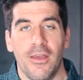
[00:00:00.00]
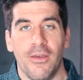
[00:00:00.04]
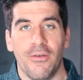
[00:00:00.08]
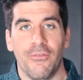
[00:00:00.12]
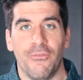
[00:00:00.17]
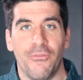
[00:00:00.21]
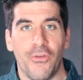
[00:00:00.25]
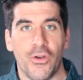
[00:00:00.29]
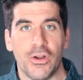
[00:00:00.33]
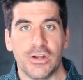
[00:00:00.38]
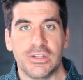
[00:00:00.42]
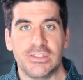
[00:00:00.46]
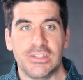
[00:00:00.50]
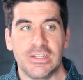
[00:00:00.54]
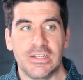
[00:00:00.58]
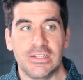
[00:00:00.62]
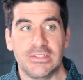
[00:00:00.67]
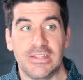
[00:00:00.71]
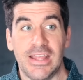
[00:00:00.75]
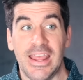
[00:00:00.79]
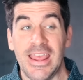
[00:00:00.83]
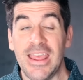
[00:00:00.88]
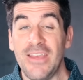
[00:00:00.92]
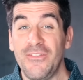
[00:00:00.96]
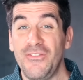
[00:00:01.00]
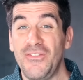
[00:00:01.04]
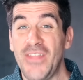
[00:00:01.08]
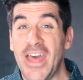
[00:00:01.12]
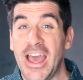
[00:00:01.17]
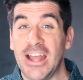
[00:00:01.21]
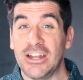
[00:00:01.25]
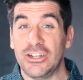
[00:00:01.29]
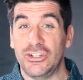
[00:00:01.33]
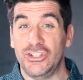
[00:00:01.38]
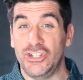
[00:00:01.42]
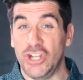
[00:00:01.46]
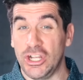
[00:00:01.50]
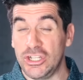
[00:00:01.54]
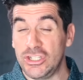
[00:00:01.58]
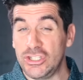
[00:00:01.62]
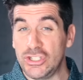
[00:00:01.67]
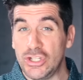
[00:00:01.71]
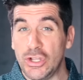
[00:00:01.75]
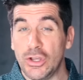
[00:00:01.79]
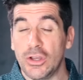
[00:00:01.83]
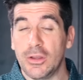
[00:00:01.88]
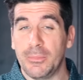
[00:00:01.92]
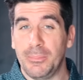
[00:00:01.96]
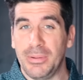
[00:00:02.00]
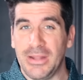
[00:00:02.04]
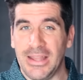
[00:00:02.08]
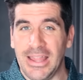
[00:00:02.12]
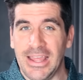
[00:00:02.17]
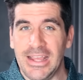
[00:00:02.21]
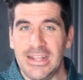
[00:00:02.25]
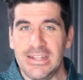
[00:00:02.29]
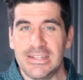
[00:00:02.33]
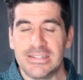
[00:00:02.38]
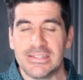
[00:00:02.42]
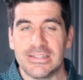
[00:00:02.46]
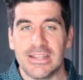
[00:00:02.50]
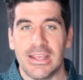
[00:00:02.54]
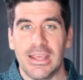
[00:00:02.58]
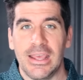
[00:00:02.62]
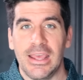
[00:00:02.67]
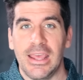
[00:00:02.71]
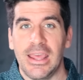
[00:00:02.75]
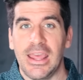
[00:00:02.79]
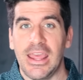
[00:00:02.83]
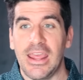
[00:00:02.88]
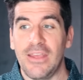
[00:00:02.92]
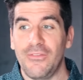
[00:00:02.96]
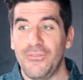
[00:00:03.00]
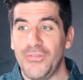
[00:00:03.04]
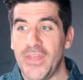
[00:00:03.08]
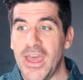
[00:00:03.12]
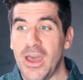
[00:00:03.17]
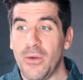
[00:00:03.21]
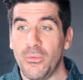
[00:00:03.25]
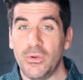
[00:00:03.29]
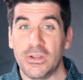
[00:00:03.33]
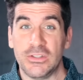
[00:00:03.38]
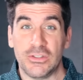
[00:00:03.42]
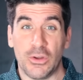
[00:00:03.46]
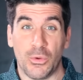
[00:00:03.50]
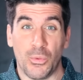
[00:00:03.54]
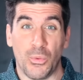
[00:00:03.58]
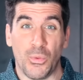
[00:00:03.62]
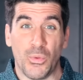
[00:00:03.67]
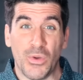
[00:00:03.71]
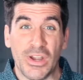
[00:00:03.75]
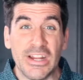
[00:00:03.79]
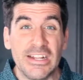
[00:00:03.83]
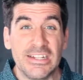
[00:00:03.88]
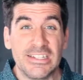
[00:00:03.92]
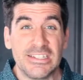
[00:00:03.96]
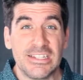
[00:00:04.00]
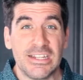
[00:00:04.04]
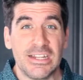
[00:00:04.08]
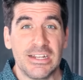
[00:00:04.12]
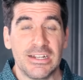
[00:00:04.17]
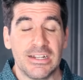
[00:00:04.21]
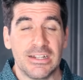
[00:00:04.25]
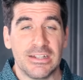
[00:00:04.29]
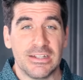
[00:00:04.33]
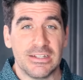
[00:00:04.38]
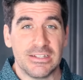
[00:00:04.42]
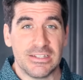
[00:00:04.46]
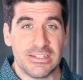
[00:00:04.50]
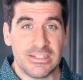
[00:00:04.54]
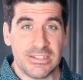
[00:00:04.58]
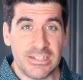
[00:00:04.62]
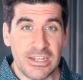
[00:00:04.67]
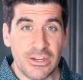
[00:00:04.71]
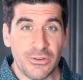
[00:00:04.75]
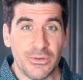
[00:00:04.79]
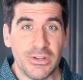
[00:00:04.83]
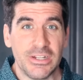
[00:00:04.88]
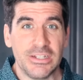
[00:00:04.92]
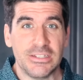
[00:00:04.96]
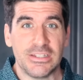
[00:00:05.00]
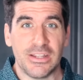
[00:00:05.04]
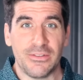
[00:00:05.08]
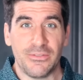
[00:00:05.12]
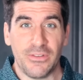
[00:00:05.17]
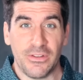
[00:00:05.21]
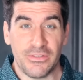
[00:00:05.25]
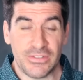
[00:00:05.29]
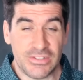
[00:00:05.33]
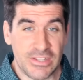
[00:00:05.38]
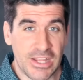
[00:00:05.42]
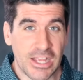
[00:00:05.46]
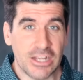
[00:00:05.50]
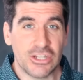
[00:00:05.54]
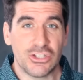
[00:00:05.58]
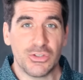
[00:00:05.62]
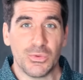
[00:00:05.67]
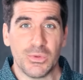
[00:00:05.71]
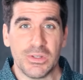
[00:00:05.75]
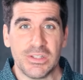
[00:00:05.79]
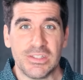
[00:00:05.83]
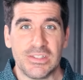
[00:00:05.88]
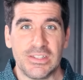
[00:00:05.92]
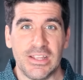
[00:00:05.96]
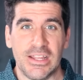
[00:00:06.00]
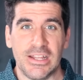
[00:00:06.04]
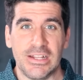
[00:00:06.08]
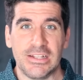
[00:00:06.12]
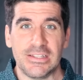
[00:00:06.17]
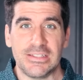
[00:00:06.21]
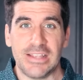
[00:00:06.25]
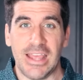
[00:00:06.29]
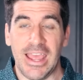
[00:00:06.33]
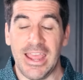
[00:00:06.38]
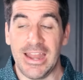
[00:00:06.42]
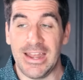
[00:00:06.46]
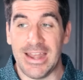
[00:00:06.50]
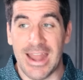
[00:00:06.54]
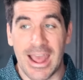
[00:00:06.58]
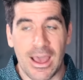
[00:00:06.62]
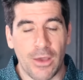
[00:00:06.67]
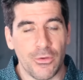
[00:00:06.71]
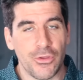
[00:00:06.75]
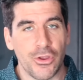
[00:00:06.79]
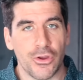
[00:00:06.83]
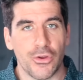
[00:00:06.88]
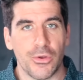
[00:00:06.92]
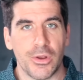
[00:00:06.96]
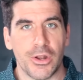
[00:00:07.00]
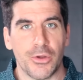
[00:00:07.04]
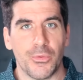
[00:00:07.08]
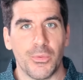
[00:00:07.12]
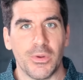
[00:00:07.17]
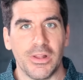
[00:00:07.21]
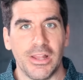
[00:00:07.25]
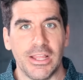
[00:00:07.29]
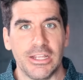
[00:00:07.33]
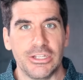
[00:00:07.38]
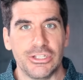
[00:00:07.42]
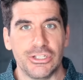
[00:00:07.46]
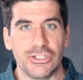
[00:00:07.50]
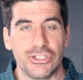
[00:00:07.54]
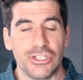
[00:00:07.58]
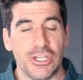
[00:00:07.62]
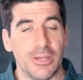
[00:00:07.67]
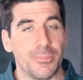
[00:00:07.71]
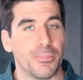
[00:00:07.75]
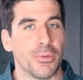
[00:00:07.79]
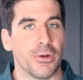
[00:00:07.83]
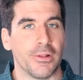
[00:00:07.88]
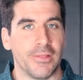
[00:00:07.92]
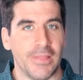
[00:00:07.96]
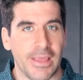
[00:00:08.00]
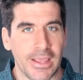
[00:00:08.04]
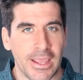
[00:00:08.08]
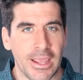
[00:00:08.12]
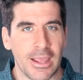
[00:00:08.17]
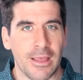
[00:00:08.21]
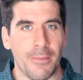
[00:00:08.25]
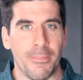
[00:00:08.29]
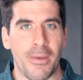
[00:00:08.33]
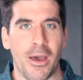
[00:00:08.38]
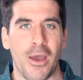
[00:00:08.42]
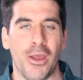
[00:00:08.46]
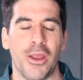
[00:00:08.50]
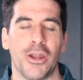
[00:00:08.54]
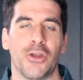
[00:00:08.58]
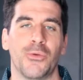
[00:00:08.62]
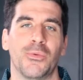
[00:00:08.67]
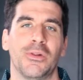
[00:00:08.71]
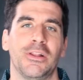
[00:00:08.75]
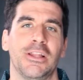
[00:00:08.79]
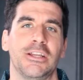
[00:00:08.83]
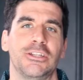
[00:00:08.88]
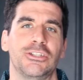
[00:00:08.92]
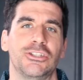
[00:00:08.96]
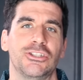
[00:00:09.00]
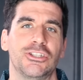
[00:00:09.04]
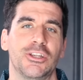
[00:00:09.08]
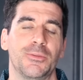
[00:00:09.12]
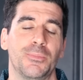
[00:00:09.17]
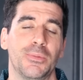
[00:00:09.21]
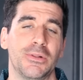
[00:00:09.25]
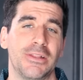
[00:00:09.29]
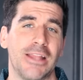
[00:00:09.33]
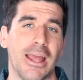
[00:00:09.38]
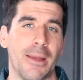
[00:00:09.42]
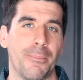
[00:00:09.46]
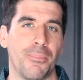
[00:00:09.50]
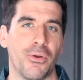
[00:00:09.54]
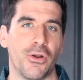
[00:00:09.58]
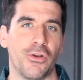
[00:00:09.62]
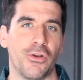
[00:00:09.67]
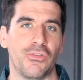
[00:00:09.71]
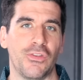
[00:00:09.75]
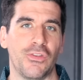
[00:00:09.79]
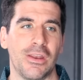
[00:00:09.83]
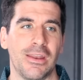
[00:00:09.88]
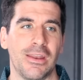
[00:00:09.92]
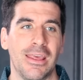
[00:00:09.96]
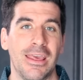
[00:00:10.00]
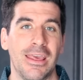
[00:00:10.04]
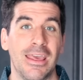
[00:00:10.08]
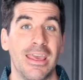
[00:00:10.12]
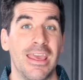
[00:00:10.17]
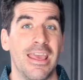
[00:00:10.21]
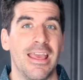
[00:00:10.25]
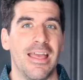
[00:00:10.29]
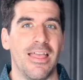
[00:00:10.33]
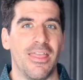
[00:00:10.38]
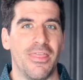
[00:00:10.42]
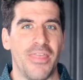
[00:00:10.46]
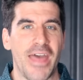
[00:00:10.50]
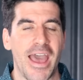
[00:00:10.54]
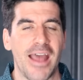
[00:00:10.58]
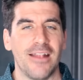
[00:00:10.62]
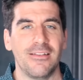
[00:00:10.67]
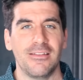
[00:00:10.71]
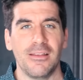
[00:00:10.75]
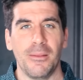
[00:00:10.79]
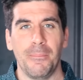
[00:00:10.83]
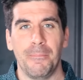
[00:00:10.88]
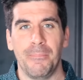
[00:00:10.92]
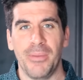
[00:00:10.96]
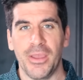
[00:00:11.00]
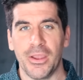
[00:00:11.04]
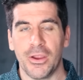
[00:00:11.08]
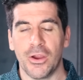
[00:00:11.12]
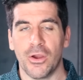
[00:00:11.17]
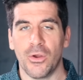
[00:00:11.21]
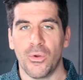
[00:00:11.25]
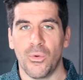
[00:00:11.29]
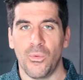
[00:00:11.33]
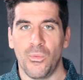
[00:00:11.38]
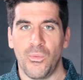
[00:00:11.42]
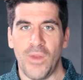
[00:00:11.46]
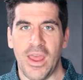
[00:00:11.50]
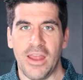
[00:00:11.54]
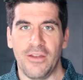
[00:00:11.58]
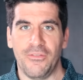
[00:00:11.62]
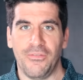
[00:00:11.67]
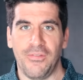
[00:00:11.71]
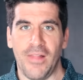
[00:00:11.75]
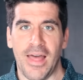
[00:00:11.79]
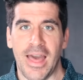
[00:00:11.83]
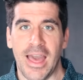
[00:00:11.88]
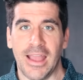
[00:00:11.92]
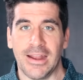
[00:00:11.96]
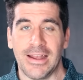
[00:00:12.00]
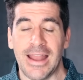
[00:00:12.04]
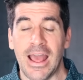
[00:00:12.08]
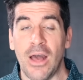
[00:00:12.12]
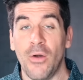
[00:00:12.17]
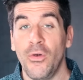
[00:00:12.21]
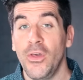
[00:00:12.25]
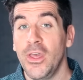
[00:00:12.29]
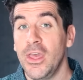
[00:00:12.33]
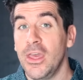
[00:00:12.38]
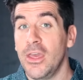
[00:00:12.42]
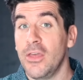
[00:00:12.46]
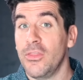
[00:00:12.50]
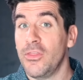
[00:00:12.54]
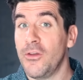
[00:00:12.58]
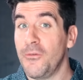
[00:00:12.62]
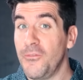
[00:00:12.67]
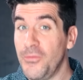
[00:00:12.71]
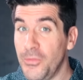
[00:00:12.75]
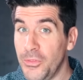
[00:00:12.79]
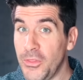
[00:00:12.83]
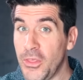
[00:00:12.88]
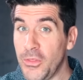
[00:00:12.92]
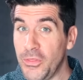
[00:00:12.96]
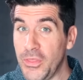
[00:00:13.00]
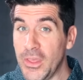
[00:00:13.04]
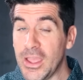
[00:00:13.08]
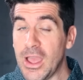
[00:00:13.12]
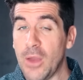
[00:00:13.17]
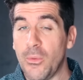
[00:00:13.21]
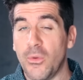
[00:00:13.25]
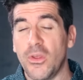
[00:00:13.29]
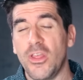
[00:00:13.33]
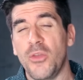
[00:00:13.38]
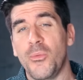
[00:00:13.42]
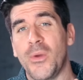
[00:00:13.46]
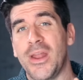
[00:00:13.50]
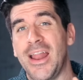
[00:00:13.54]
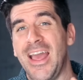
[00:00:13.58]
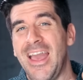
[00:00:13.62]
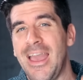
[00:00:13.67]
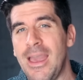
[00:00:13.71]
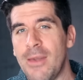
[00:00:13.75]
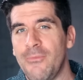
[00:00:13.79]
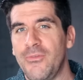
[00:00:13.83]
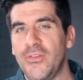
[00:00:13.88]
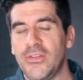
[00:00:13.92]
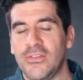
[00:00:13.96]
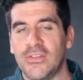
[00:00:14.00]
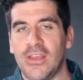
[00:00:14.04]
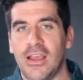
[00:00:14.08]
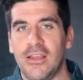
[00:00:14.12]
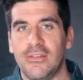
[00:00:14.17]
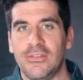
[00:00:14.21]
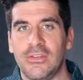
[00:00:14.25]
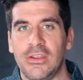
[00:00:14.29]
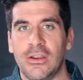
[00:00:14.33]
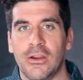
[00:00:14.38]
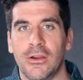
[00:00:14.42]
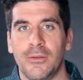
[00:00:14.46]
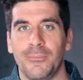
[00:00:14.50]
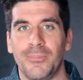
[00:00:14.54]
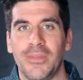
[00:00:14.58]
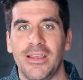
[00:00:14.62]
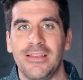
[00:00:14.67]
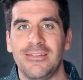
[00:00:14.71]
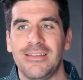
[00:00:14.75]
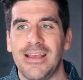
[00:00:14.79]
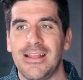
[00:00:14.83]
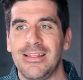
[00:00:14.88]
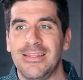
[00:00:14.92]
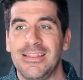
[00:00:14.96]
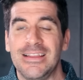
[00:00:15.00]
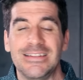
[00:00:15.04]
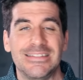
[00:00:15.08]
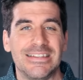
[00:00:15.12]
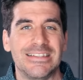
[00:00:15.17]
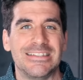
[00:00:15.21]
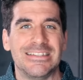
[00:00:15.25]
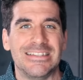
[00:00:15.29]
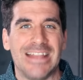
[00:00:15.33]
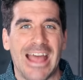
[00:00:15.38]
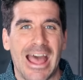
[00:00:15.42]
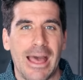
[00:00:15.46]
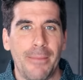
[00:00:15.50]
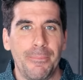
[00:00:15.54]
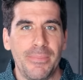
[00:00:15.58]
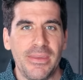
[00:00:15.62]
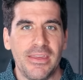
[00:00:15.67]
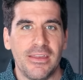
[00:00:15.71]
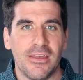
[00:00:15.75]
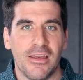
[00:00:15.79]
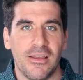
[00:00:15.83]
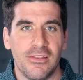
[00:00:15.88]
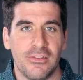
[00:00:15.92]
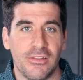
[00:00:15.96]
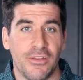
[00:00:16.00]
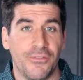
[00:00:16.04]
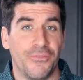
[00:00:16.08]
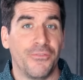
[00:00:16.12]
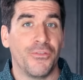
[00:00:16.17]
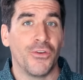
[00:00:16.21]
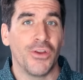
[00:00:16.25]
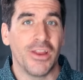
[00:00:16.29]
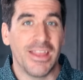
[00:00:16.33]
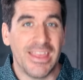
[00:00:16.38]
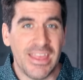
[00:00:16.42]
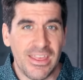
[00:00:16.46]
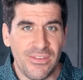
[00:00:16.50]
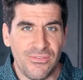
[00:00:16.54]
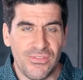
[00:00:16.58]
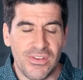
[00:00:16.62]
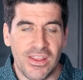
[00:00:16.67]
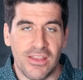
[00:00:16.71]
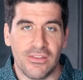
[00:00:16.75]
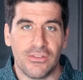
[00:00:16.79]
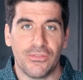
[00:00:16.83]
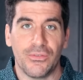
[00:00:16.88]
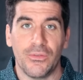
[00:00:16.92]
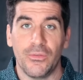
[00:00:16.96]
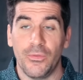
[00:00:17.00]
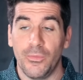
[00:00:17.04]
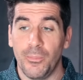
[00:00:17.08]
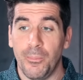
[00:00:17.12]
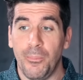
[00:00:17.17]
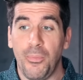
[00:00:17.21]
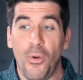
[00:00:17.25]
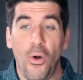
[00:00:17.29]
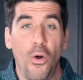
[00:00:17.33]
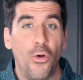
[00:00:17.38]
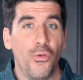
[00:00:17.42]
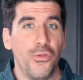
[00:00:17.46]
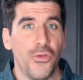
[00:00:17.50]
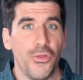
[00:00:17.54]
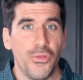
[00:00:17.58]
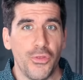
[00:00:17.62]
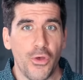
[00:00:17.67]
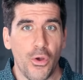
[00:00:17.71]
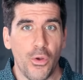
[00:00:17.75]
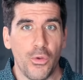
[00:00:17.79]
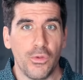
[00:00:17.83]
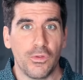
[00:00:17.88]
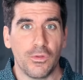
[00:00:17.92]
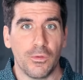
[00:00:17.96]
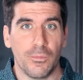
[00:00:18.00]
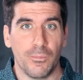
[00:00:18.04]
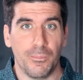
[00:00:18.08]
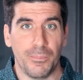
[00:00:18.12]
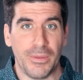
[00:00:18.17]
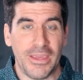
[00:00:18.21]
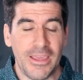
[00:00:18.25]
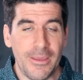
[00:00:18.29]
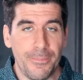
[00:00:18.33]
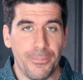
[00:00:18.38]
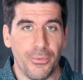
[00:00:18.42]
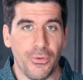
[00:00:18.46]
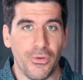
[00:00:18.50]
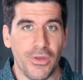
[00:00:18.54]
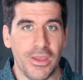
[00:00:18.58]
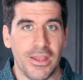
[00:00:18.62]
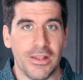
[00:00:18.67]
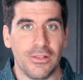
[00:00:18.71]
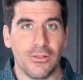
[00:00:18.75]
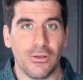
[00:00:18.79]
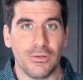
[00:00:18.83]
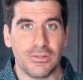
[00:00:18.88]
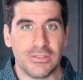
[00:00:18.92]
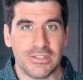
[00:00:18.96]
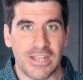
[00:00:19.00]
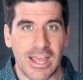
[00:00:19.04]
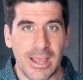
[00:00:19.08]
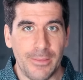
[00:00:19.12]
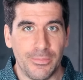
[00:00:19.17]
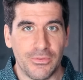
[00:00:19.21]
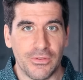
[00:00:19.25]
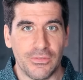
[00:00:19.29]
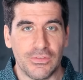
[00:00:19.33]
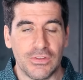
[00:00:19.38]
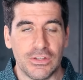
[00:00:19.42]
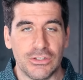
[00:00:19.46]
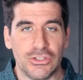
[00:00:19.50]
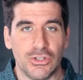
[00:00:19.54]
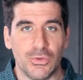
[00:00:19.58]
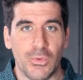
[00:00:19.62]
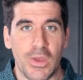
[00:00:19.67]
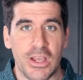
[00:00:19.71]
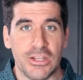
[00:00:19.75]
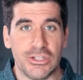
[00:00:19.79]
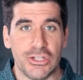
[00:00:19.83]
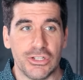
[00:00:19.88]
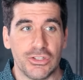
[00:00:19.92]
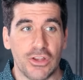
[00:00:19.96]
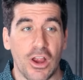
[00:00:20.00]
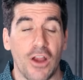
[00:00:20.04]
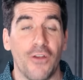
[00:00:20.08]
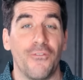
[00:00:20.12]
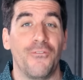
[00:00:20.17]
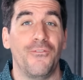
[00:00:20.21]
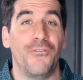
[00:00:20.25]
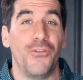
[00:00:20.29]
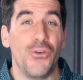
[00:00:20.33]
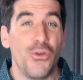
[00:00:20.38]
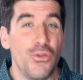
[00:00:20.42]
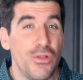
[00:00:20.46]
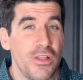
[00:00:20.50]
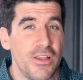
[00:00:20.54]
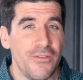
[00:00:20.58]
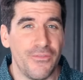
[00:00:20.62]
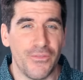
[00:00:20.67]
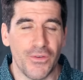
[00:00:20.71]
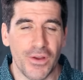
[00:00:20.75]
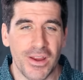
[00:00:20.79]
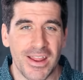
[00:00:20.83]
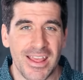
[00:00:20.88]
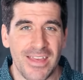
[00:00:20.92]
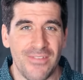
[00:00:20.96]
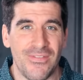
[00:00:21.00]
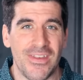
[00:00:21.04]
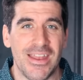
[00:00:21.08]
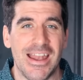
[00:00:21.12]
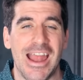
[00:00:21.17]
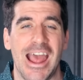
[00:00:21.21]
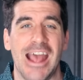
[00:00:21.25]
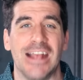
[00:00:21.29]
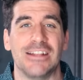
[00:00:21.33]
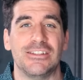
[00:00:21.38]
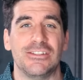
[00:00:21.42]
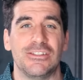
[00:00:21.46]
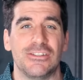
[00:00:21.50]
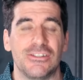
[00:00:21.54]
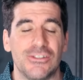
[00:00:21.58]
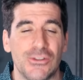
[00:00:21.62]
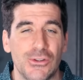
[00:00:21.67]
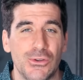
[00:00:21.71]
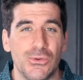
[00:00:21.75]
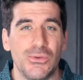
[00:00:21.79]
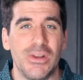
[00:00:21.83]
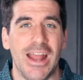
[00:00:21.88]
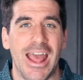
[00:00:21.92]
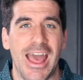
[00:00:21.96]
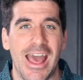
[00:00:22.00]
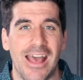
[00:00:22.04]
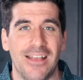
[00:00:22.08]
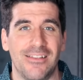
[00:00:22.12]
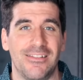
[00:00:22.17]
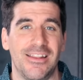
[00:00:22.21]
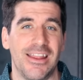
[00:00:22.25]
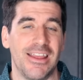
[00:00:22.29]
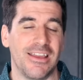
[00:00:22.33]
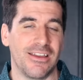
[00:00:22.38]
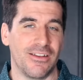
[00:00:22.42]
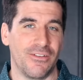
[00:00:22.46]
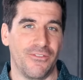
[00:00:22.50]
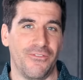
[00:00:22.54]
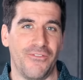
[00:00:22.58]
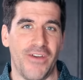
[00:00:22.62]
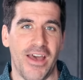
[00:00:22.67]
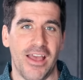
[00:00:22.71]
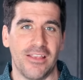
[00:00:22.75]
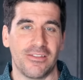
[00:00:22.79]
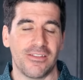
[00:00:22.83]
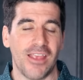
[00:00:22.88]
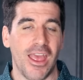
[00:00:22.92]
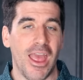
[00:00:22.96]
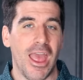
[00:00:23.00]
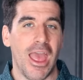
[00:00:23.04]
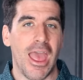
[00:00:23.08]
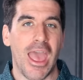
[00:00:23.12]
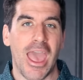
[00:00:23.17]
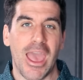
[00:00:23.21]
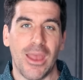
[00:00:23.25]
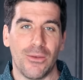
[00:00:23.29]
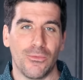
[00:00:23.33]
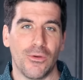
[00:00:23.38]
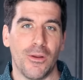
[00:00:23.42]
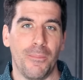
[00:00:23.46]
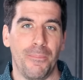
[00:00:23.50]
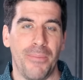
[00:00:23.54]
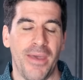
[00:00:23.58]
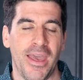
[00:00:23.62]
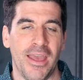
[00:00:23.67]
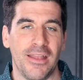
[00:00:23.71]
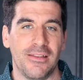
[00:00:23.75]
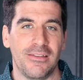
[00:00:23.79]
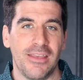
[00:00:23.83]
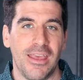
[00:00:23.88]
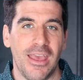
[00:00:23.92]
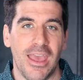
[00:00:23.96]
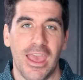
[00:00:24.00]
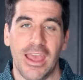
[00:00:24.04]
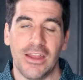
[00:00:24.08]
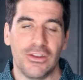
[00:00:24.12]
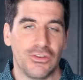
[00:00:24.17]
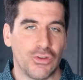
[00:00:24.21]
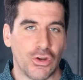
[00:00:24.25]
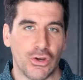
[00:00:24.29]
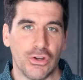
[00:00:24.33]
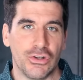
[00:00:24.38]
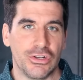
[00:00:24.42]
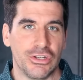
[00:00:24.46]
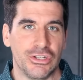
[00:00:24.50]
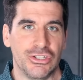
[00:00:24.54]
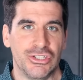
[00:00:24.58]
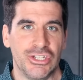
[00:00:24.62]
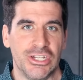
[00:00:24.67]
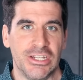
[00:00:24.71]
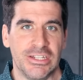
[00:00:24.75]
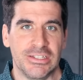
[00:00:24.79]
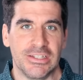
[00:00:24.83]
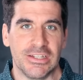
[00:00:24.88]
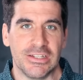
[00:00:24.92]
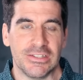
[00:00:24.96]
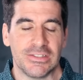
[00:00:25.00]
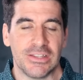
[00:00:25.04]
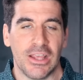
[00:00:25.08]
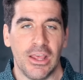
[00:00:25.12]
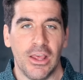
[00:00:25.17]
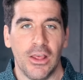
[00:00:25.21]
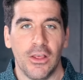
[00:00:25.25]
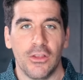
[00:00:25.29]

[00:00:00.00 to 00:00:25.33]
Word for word: Versus if that just took place, if that was a recent series of sexual sins and now you're in a relationship or thinking about in a relationship with that person, that's a bigger red flag. Now, the thing I really want to emphasize here is that this is not because of forgiveness. Both of those people in those types of situations are fully forgiven as soon as they confess and repent and turn to Jesus.